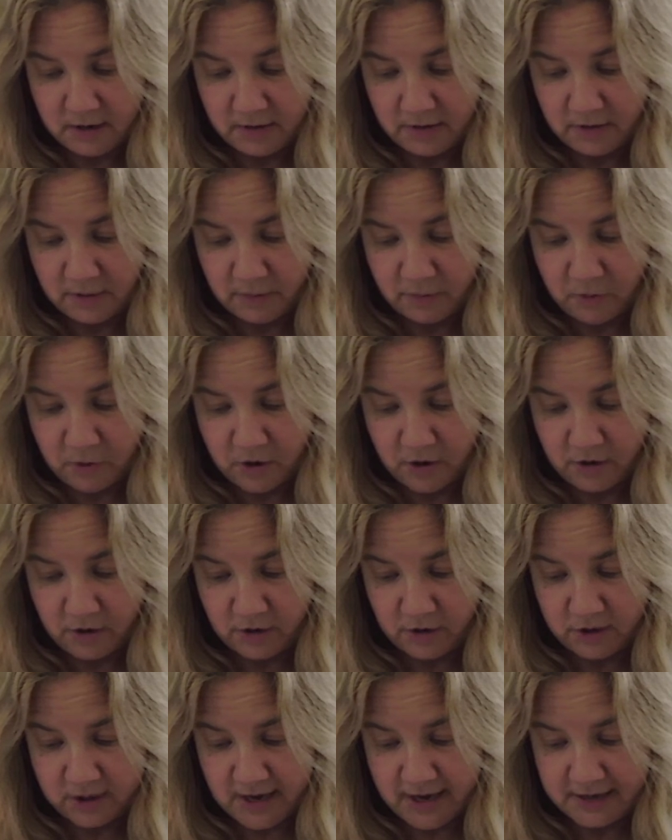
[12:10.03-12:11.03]
the
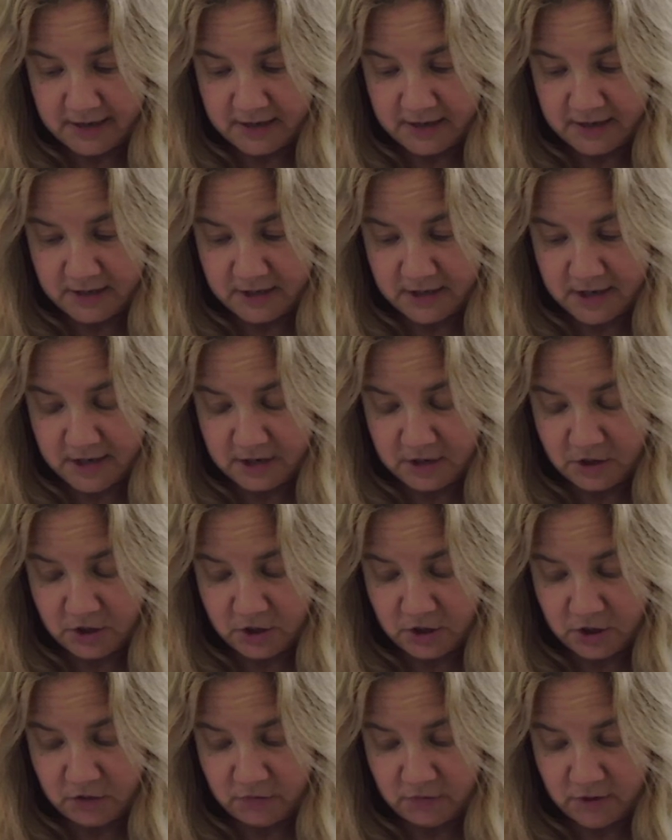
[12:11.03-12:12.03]
partner's tendency
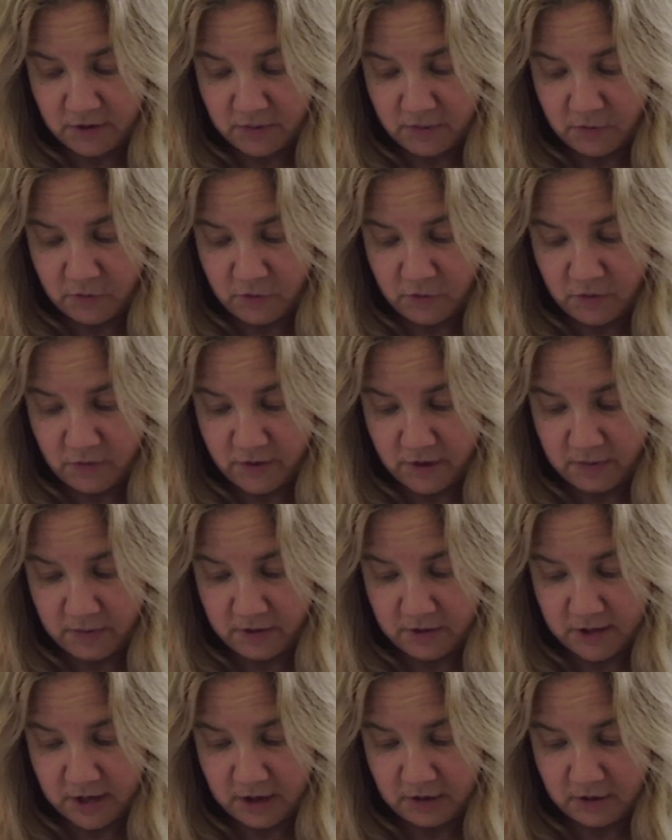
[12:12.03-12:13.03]
to remove
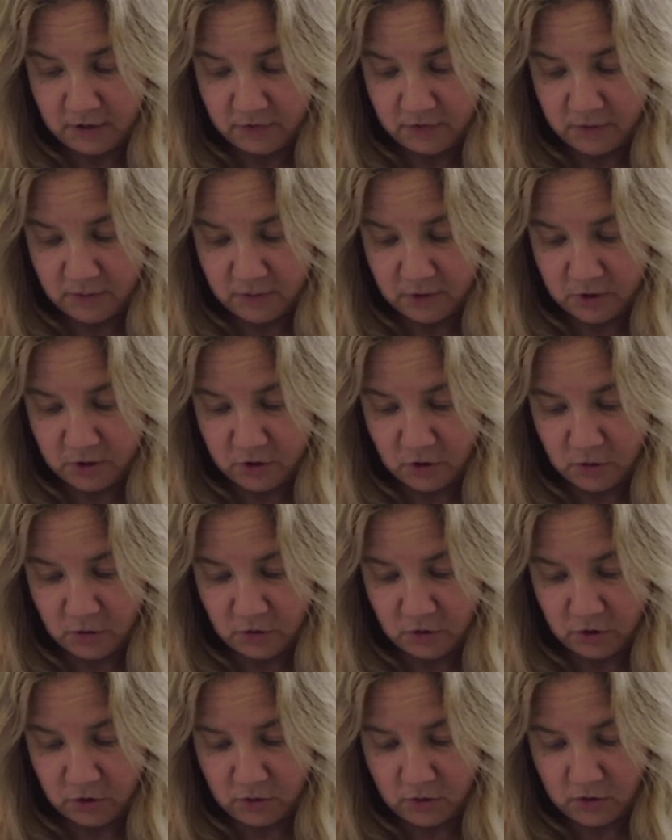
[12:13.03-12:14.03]
themselves from
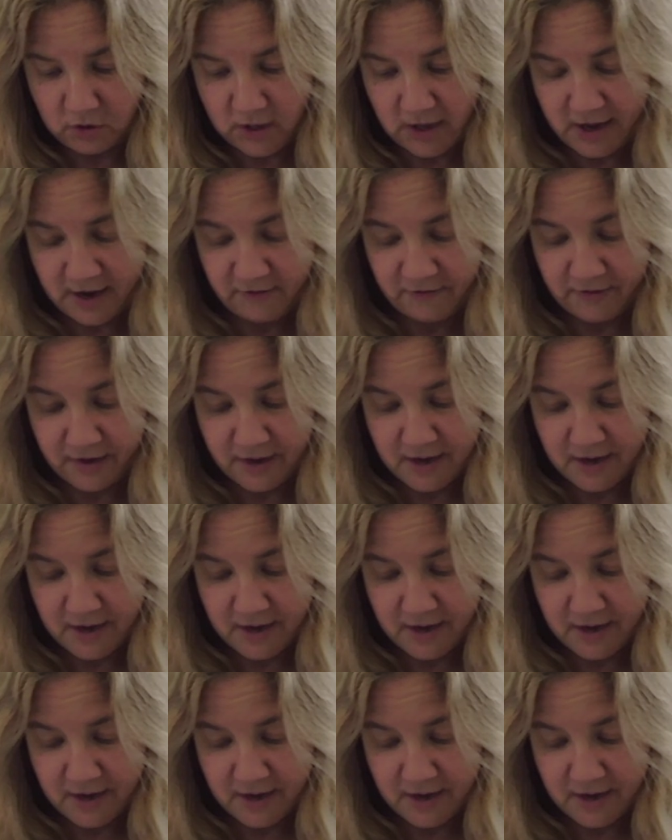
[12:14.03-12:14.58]
social life,